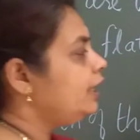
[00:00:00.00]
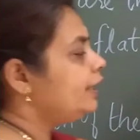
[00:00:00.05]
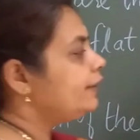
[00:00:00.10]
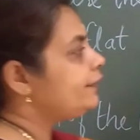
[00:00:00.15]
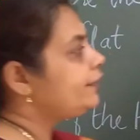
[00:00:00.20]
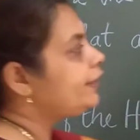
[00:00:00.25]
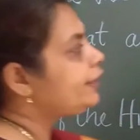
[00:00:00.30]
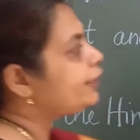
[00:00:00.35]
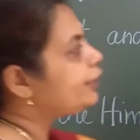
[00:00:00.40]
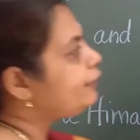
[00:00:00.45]

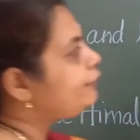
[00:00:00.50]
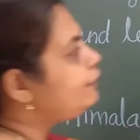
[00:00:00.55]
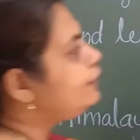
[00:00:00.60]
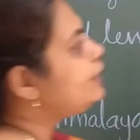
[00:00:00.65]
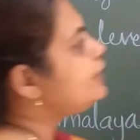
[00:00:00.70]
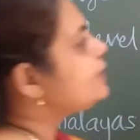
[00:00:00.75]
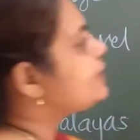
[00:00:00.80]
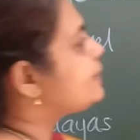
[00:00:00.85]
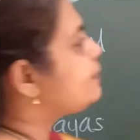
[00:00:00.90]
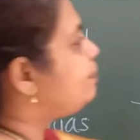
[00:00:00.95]
the
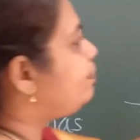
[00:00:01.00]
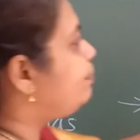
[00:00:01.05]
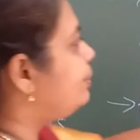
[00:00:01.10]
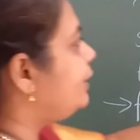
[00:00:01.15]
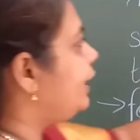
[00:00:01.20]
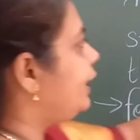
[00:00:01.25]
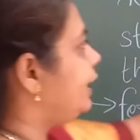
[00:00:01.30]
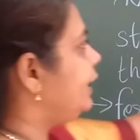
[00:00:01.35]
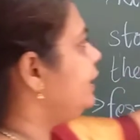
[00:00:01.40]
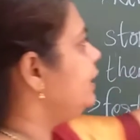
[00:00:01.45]
rivers
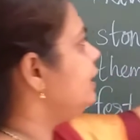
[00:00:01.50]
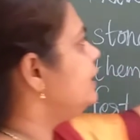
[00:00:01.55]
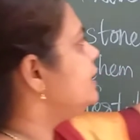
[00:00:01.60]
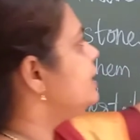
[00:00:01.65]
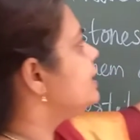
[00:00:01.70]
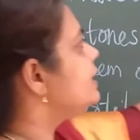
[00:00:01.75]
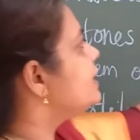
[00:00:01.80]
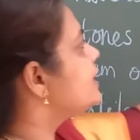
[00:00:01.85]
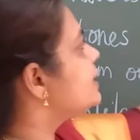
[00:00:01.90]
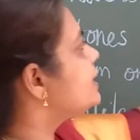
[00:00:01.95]

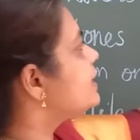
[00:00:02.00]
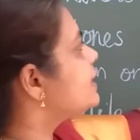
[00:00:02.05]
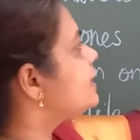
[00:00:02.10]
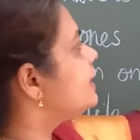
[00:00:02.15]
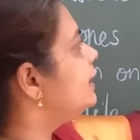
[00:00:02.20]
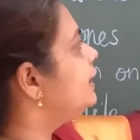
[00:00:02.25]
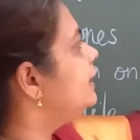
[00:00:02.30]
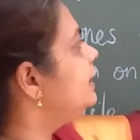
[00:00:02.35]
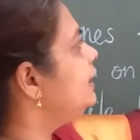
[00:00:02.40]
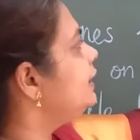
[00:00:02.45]
bring
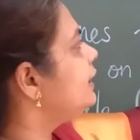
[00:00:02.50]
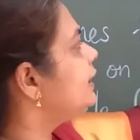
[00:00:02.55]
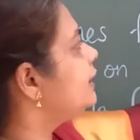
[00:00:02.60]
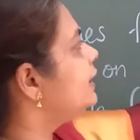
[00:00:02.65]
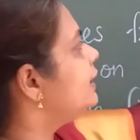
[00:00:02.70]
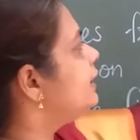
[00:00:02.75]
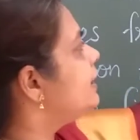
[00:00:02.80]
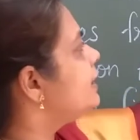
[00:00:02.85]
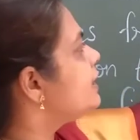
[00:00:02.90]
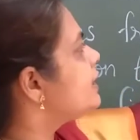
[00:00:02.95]

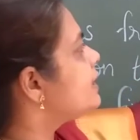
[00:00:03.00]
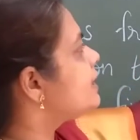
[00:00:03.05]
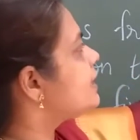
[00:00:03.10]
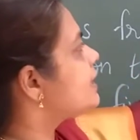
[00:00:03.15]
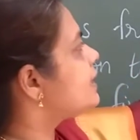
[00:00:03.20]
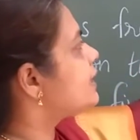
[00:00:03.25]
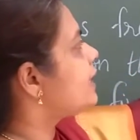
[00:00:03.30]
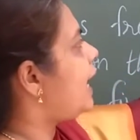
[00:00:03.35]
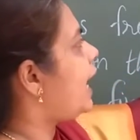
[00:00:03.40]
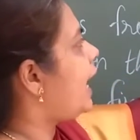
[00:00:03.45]
silt,
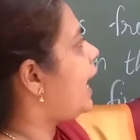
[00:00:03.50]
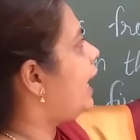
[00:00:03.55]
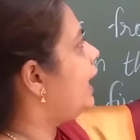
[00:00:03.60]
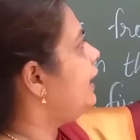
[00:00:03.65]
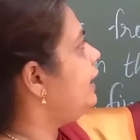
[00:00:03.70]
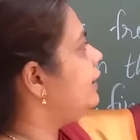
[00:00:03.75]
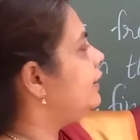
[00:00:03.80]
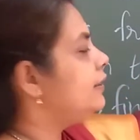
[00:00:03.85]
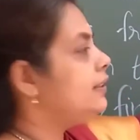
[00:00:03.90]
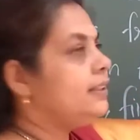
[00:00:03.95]

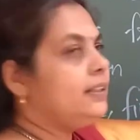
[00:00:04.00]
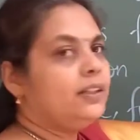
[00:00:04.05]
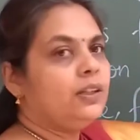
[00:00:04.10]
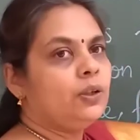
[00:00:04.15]
sand.